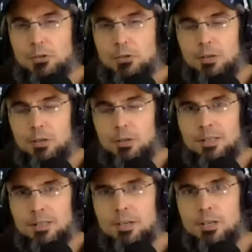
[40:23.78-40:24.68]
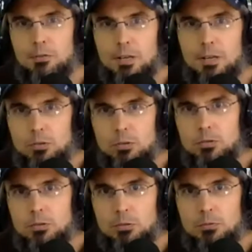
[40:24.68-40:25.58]
you're going to make this code
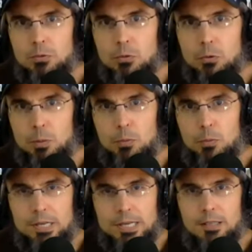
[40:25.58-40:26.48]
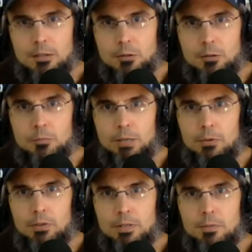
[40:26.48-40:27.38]
available for people to download and play
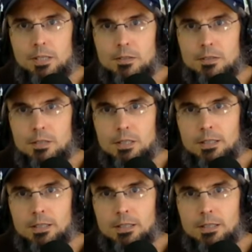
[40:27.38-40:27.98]
with themselves, right?